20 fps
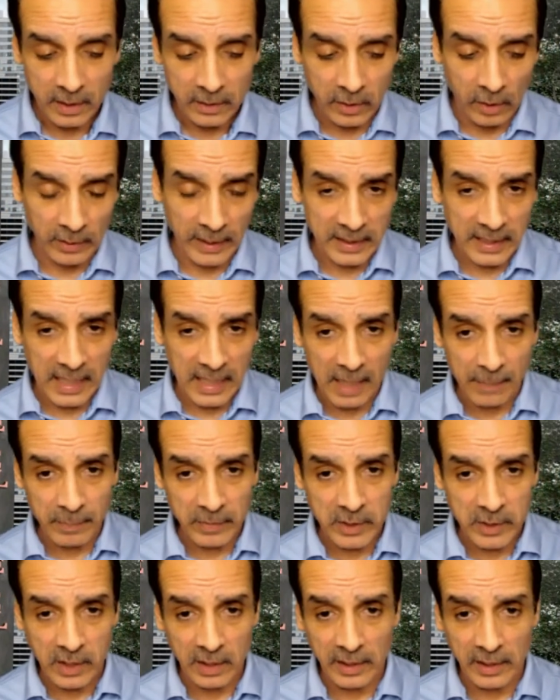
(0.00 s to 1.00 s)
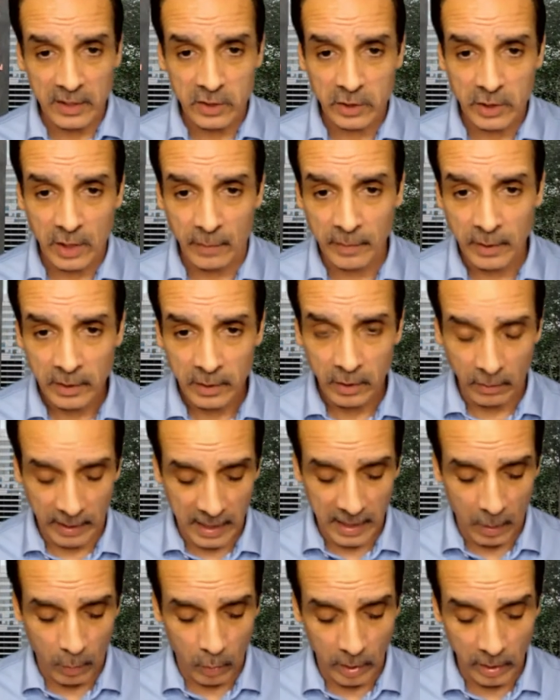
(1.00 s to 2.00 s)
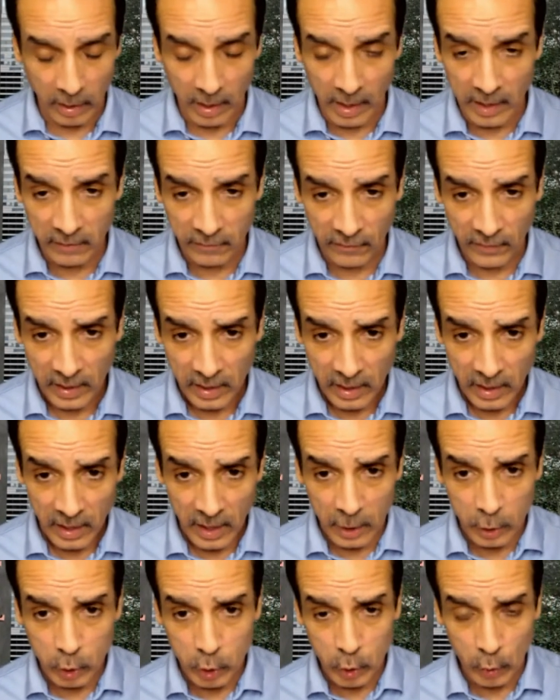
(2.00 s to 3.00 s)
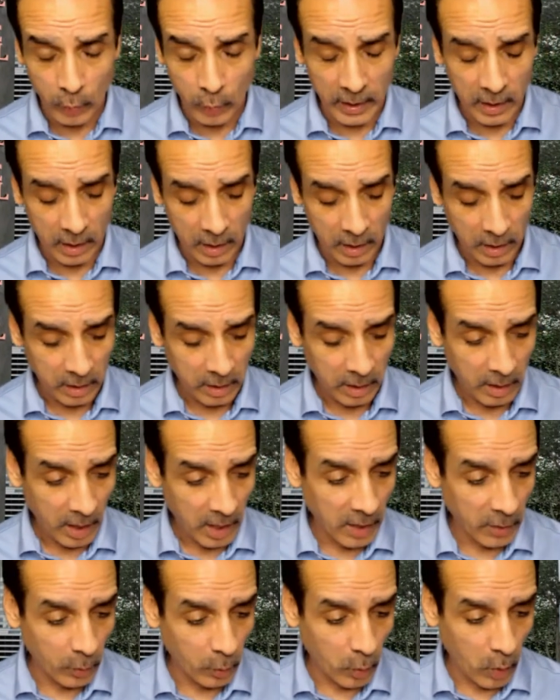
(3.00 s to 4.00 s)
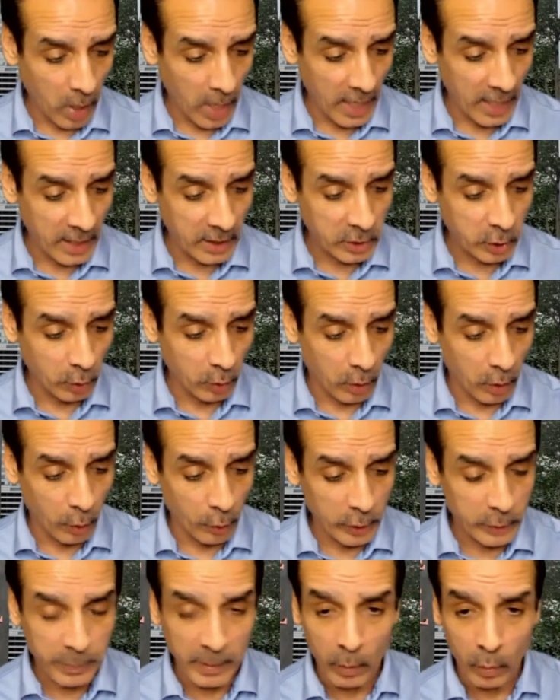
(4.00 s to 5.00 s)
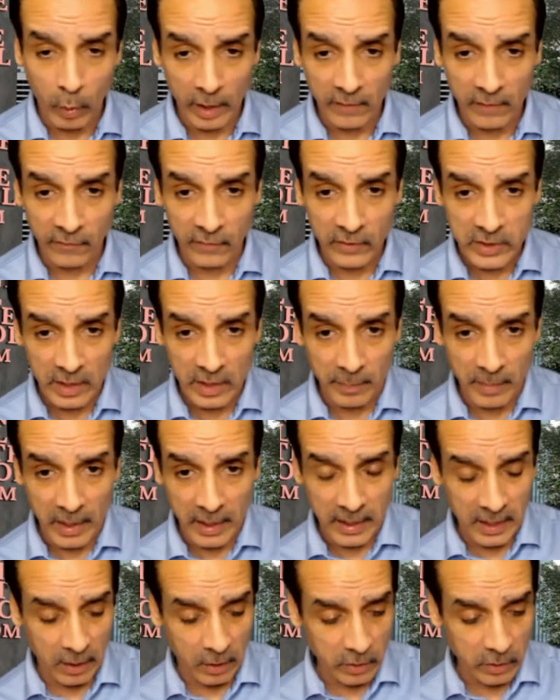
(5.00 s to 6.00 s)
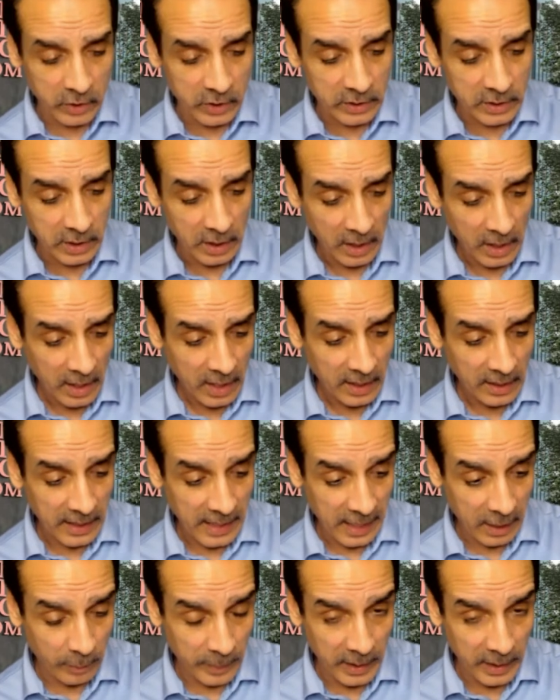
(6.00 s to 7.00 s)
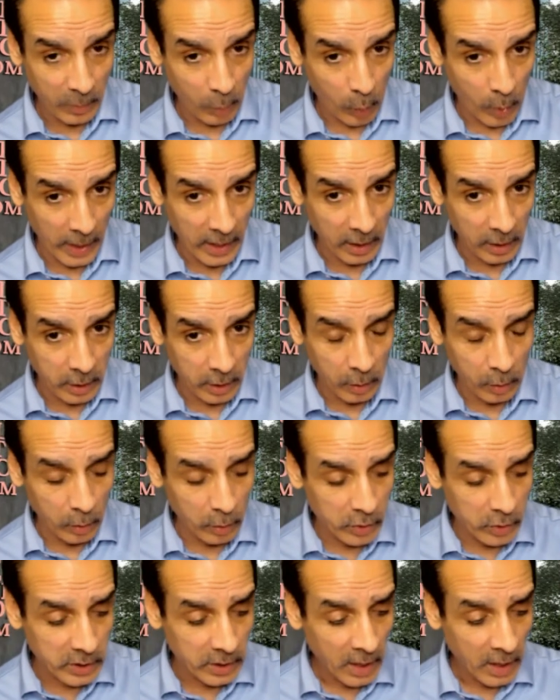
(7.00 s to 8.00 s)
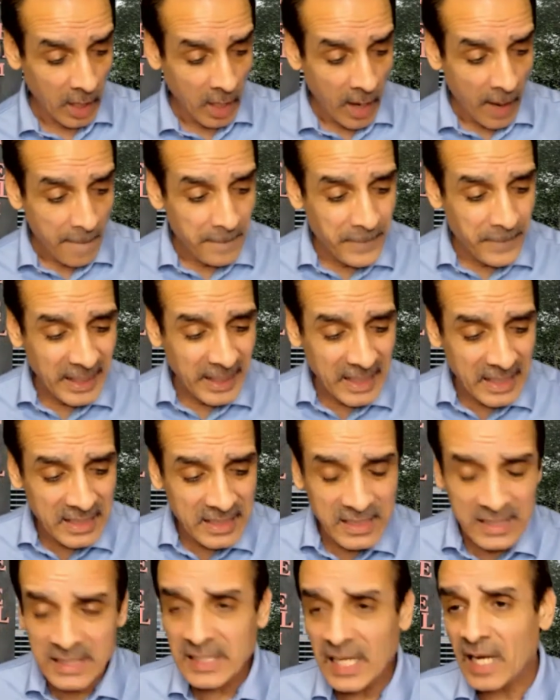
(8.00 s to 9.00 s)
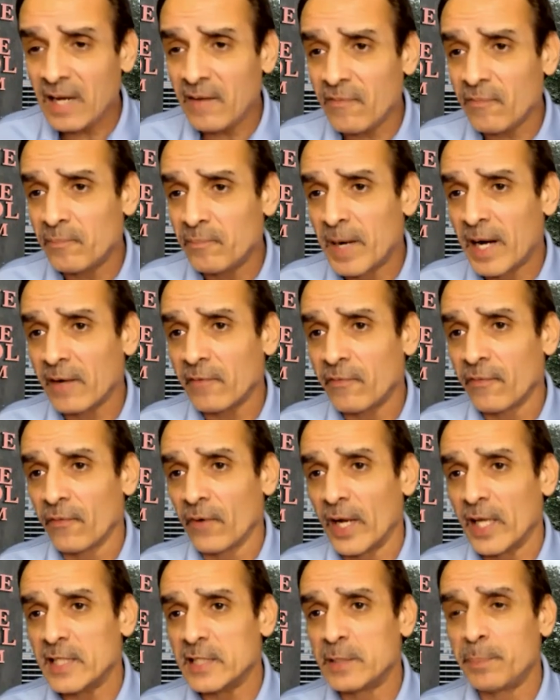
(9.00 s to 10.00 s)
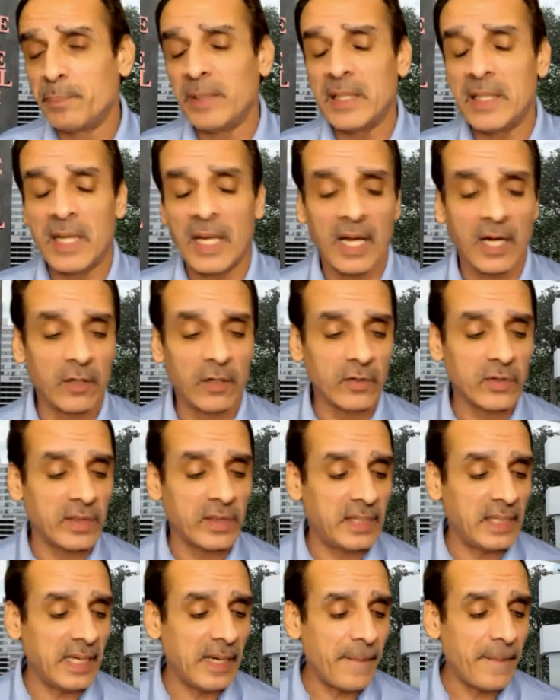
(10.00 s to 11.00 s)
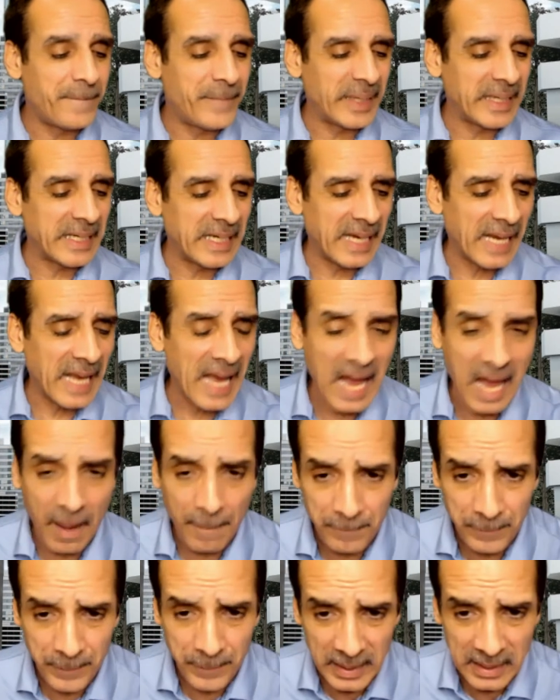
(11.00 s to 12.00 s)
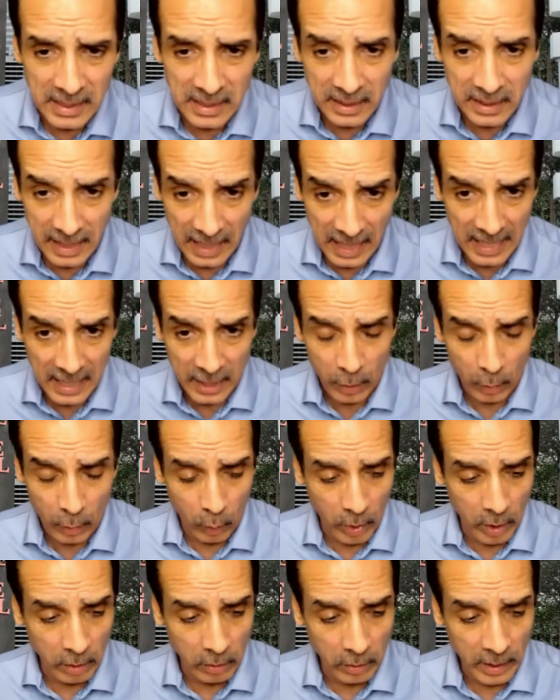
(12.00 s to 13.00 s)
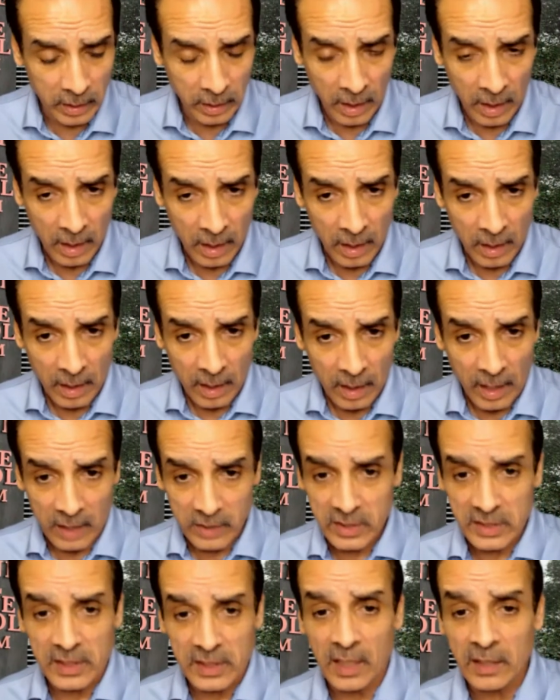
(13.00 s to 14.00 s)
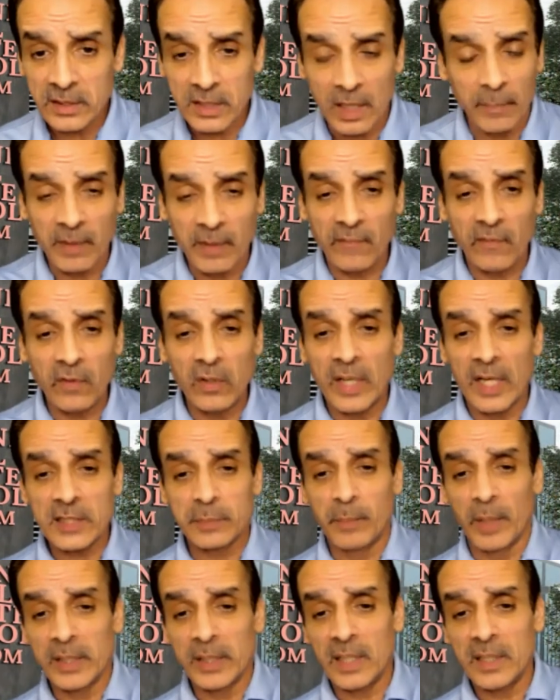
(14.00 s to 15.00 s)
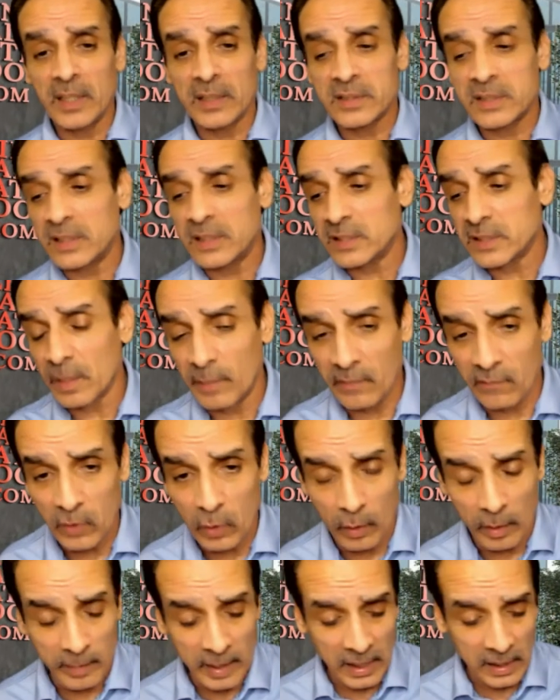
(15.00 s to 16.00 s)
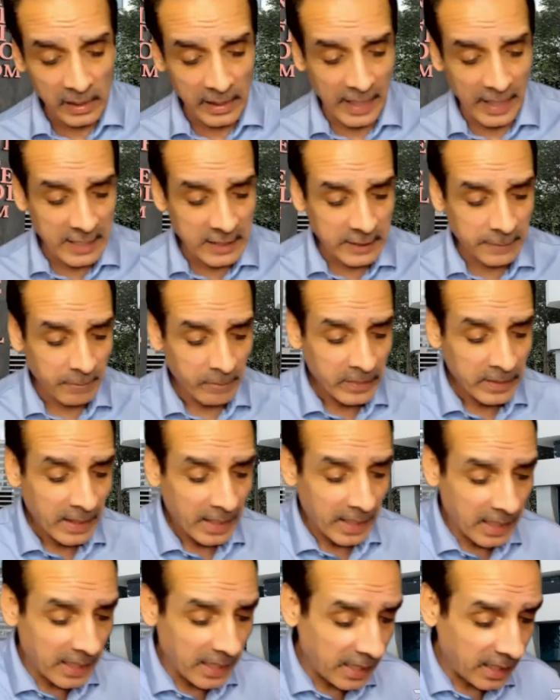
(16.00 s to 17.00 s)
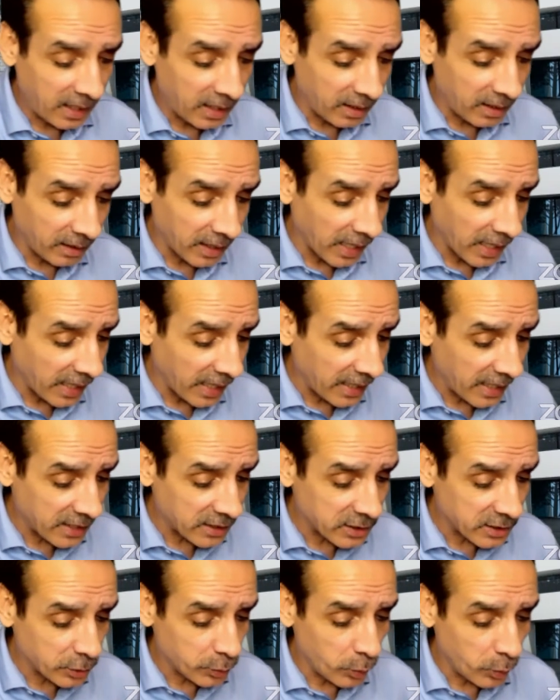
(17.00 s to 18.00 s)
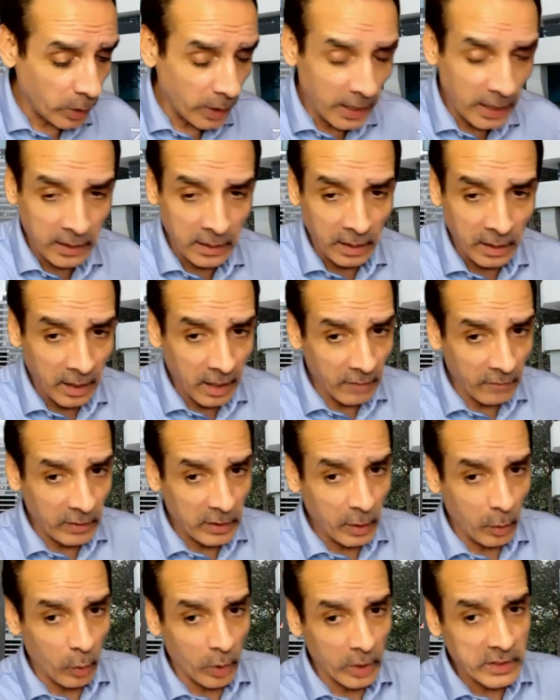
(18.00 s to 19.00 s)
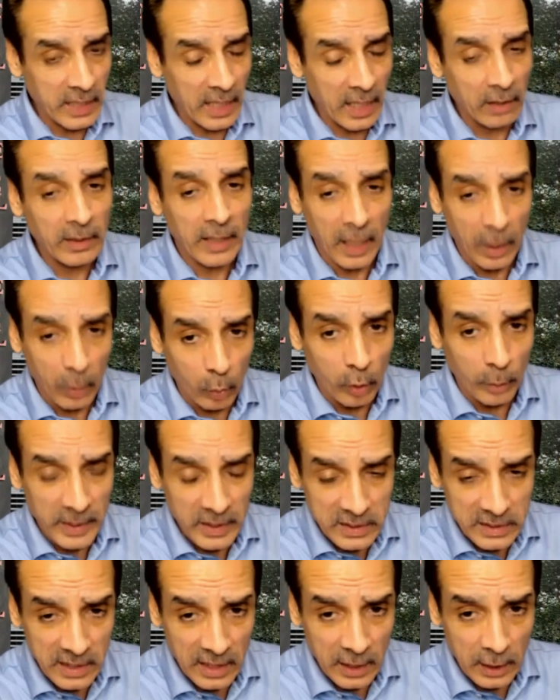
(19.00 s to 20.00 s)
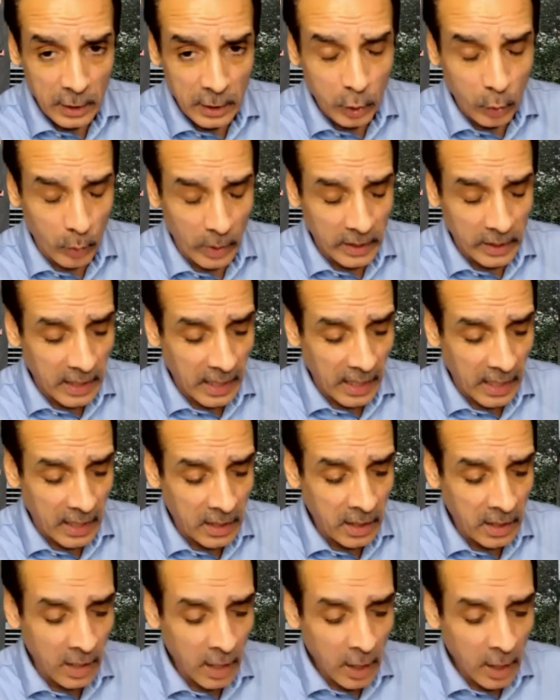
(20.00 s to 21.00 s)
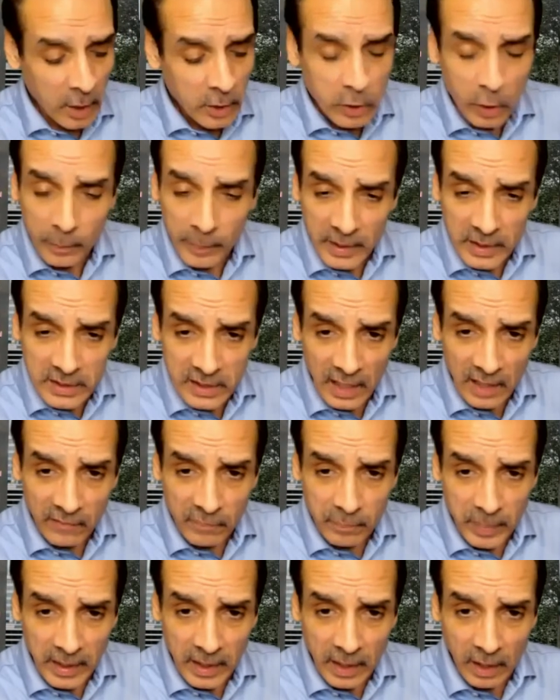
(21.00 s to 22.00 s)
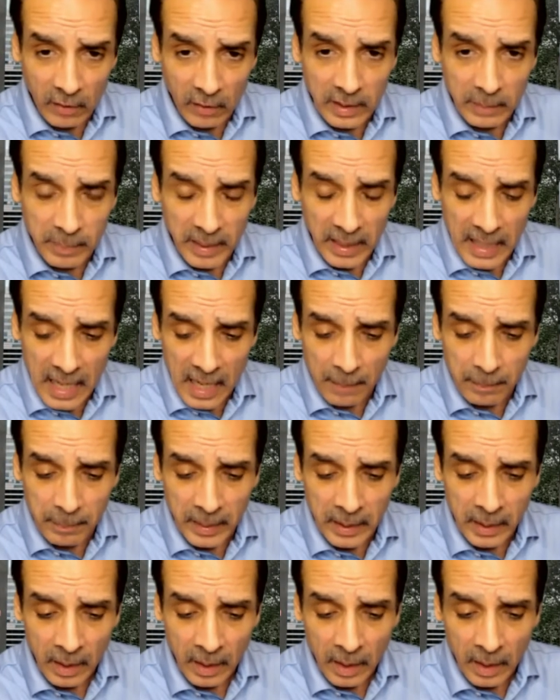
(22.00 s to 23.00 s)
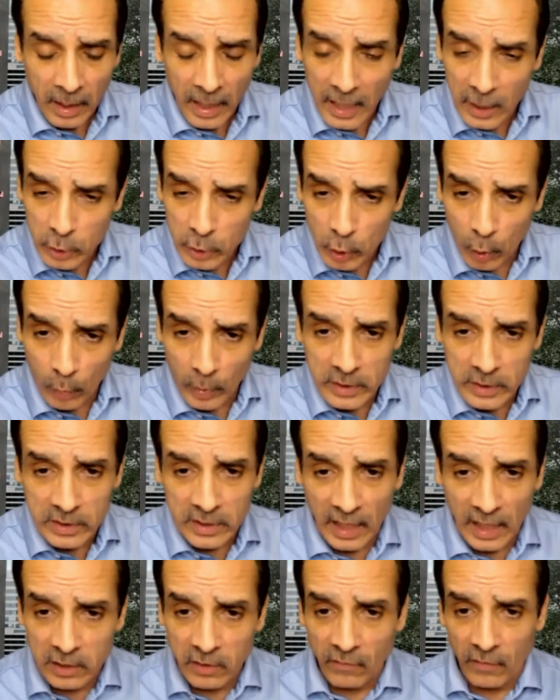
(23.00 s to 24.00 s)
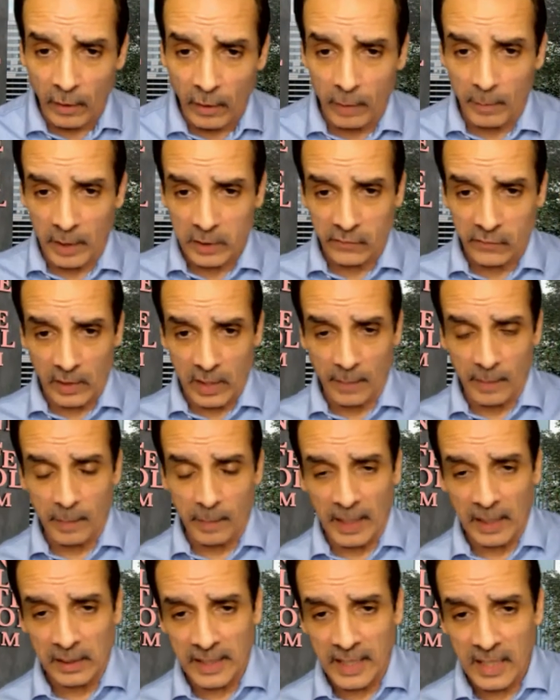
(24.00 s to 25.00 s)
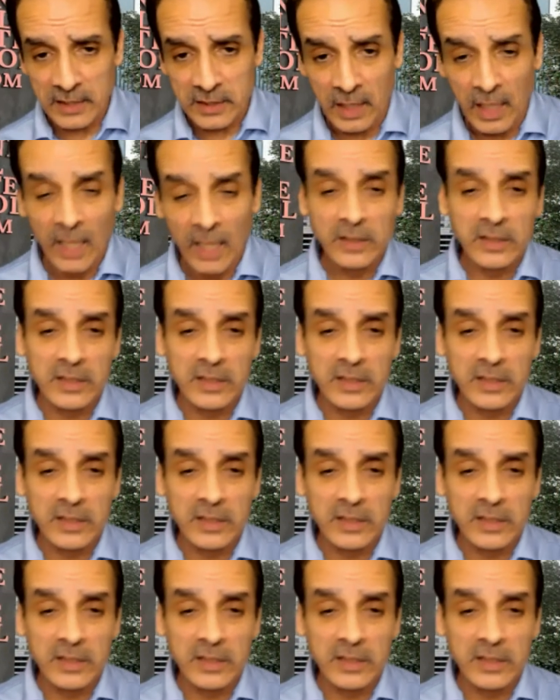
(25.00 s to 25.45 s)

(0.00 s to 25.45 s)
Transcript: Don't let that happen to you, ladies and gentlemen. You only got one life. Enjoy it. Otherwise, you'll always be working for somebody else. That'll be the way it goes. Be safe, my friends. Be healthy. Be happy. God willing. I'll see some of you next Monday. I'll see some of you in my class. And God has his way. Everything works out. I will be seeing you again. So be safe, be healthy, be happy. As always, thank you very much for coming to my class.